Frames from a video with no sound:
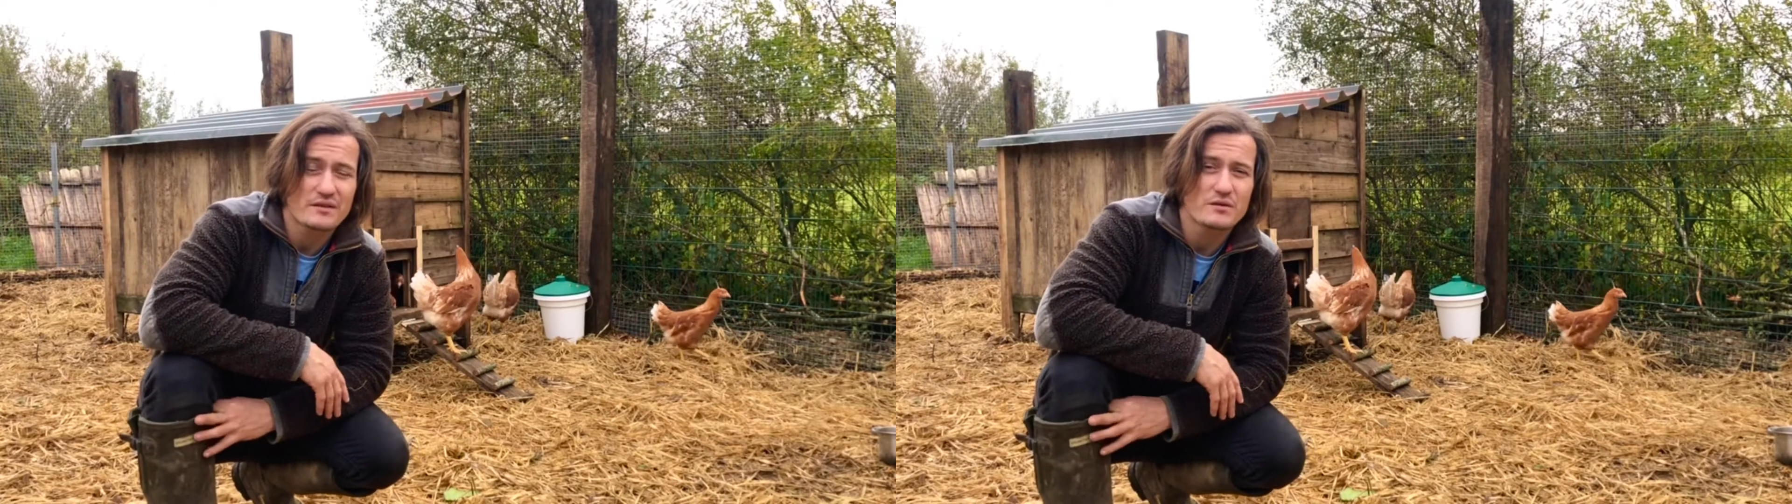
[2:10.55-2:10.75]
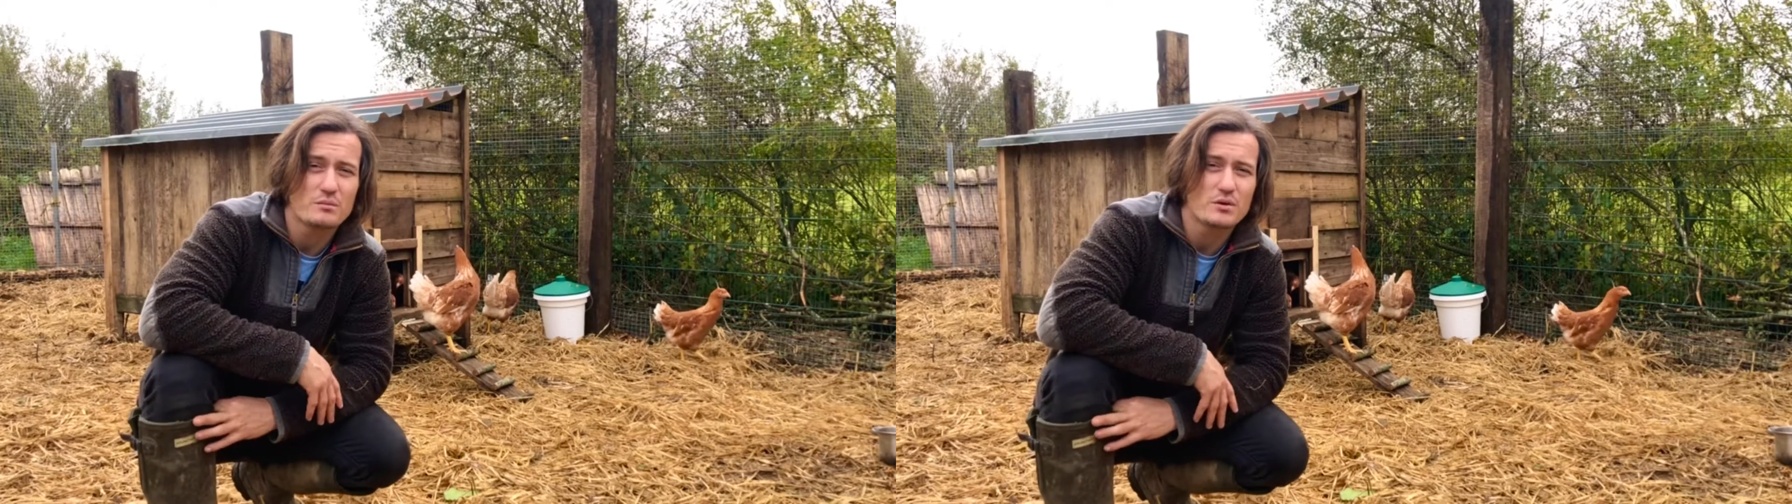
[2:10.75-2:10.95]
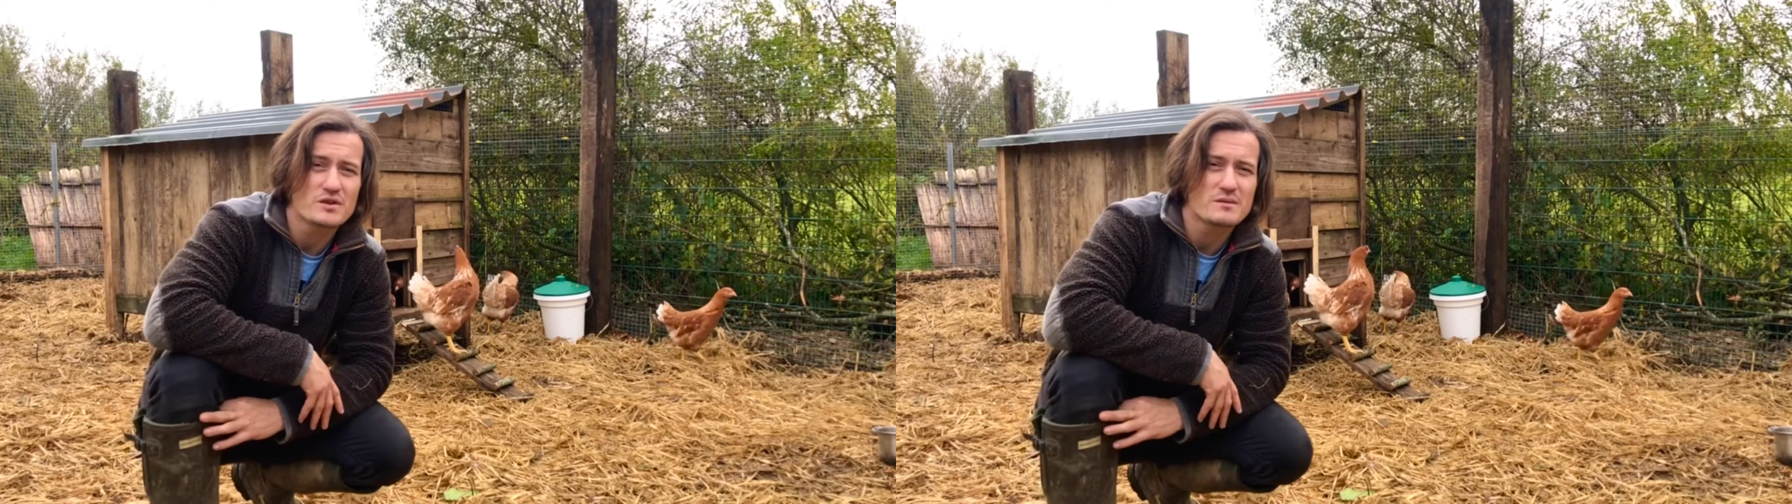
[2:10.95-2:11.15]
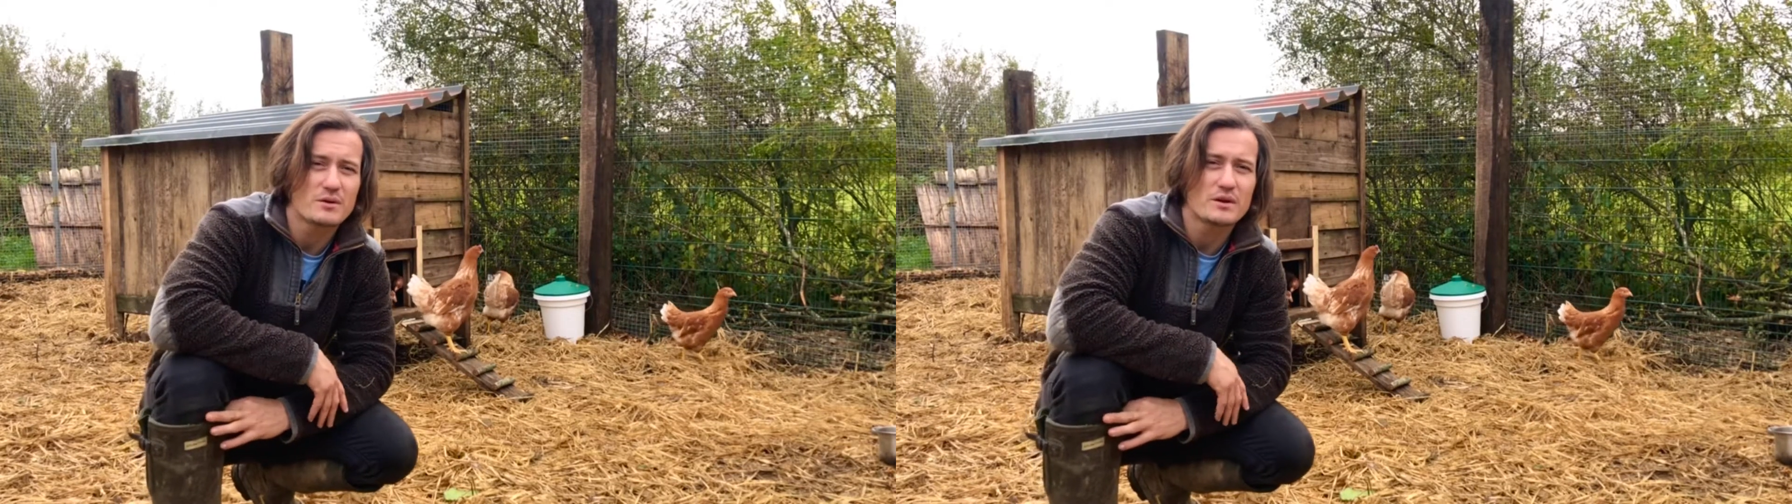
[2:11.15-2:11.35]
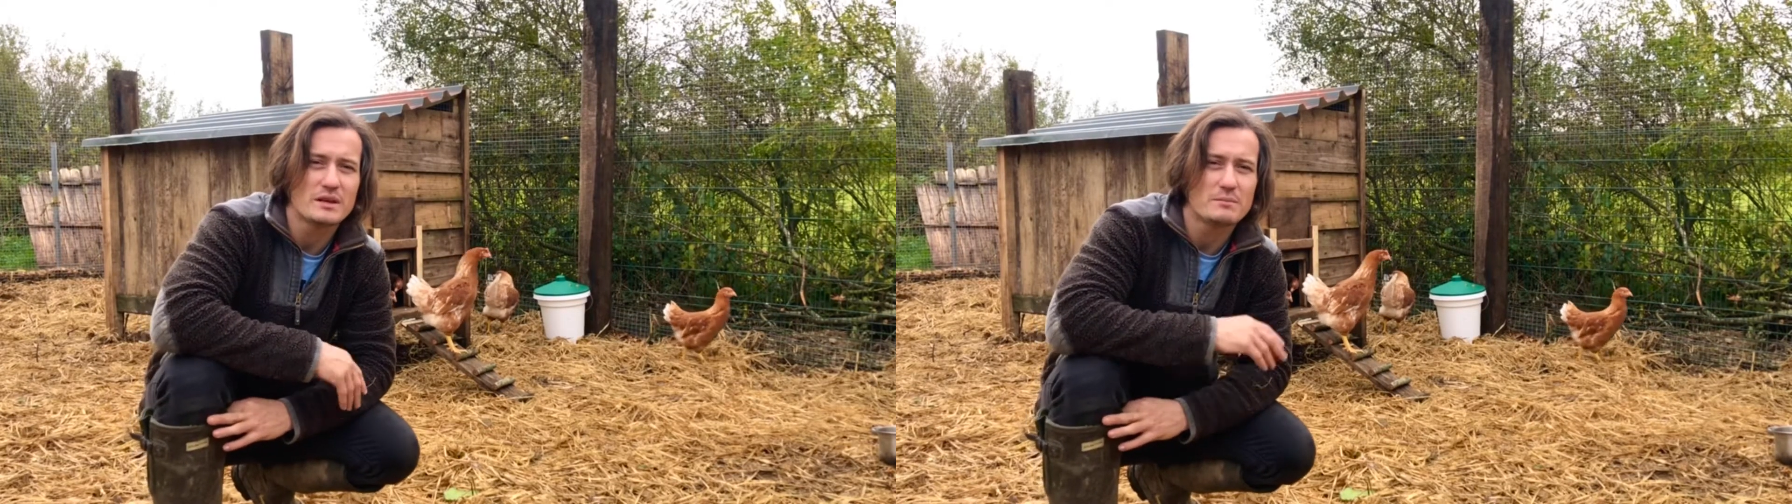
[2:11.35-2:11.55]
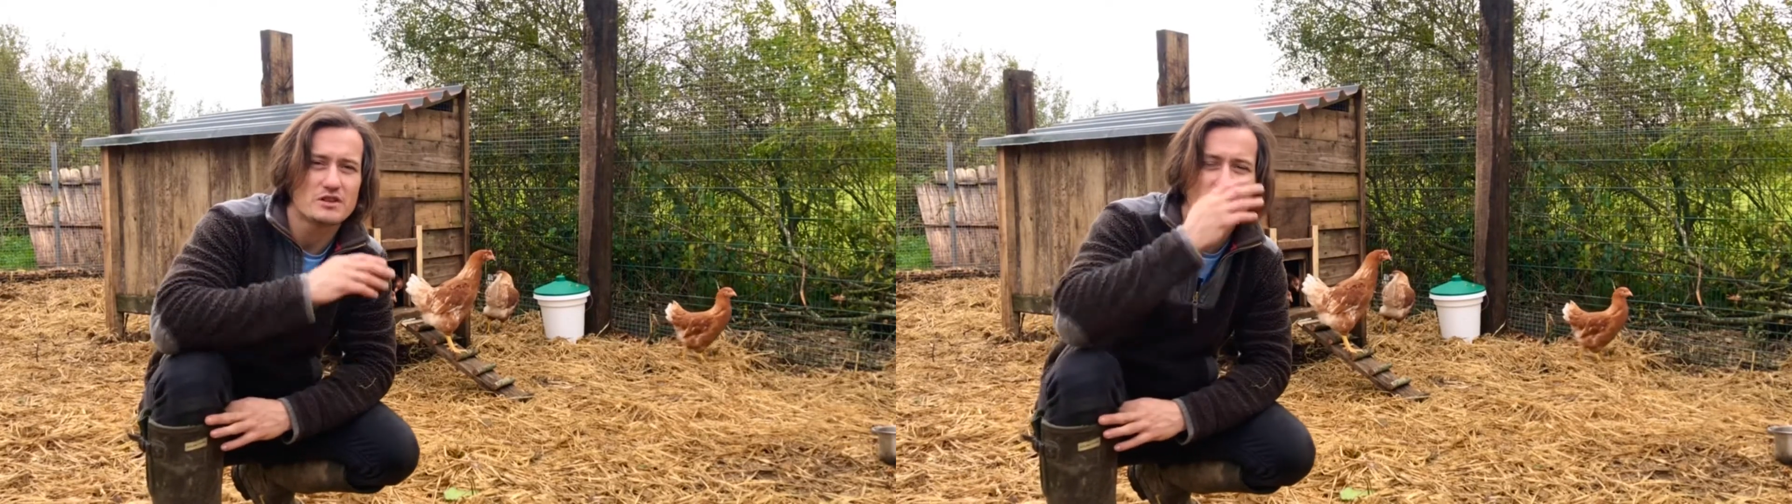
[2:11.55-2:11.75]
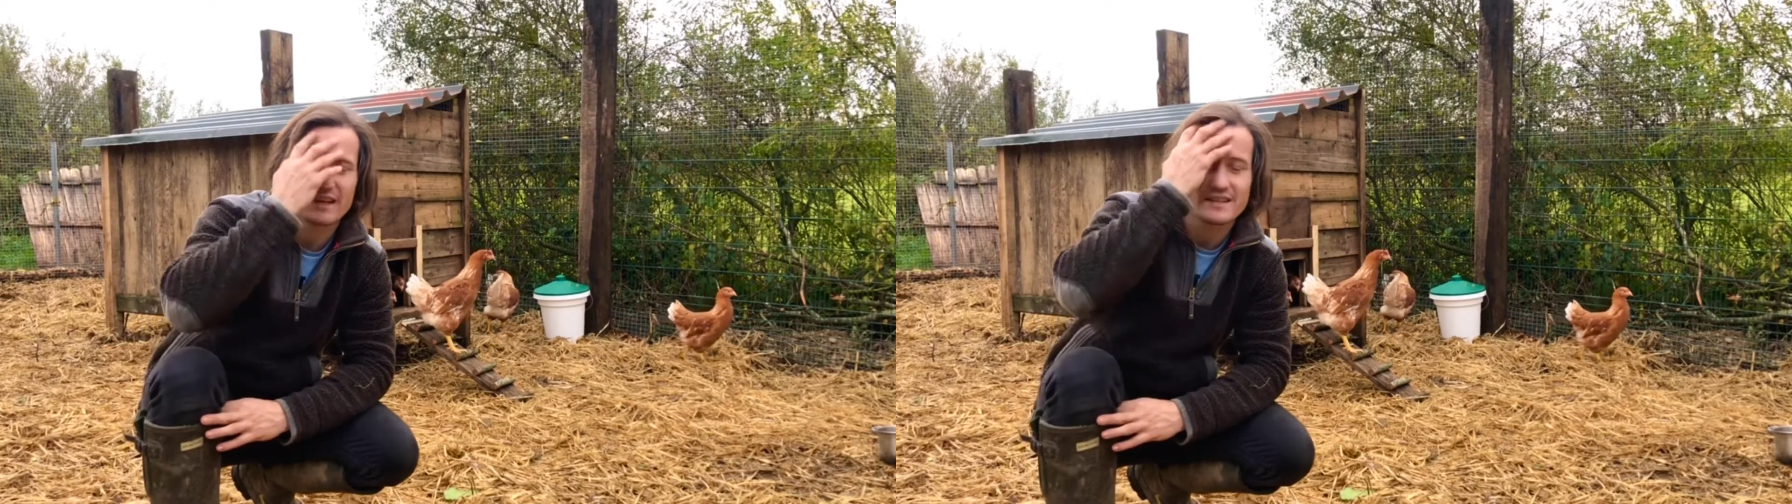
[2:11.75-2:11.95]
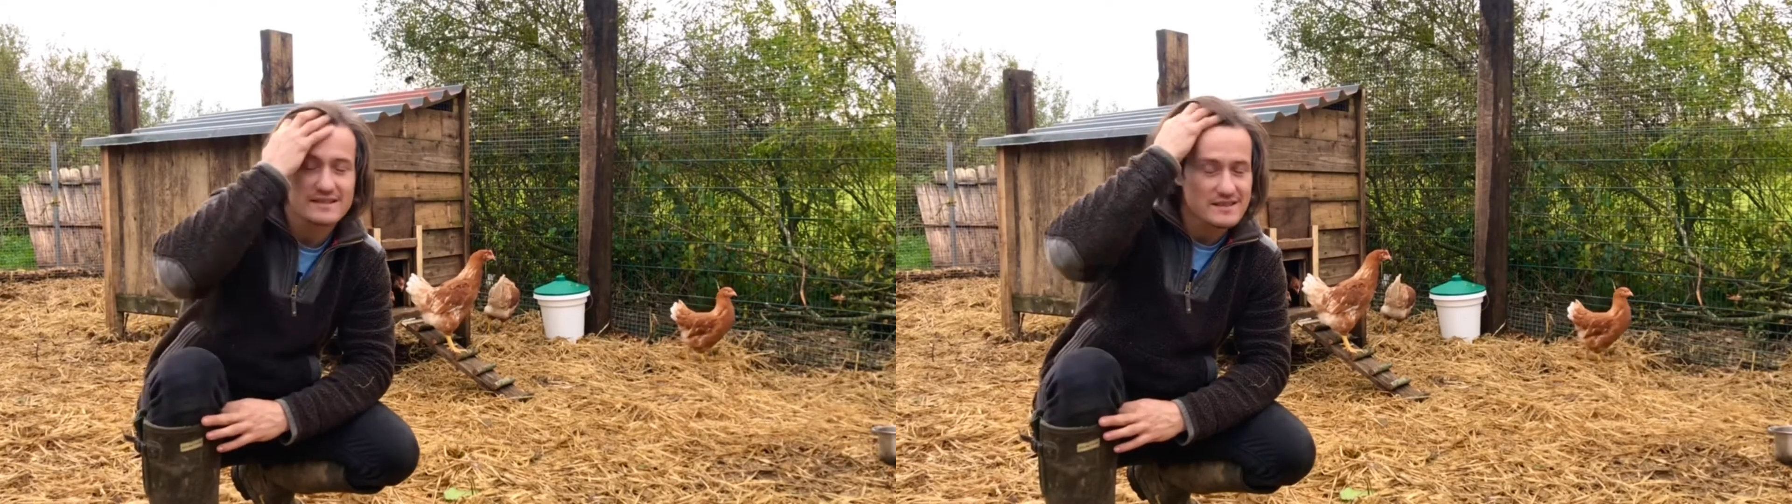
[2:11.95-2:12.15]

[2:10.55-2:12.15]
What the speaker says: books about keeping chickens.